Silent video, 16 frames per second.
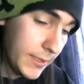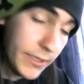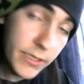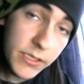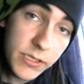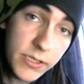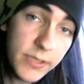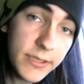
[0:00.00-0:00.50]

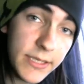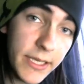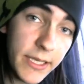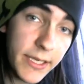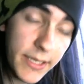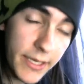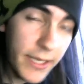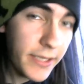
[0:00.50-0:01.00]
And just
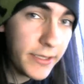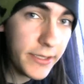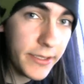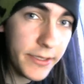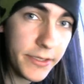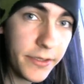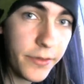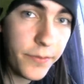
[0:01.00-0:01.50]
like I
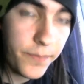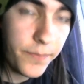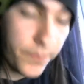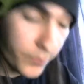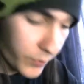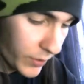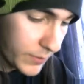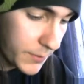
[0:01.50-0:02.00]
did, you're
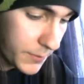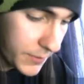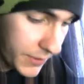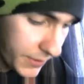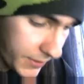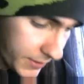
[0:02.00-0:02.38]
probably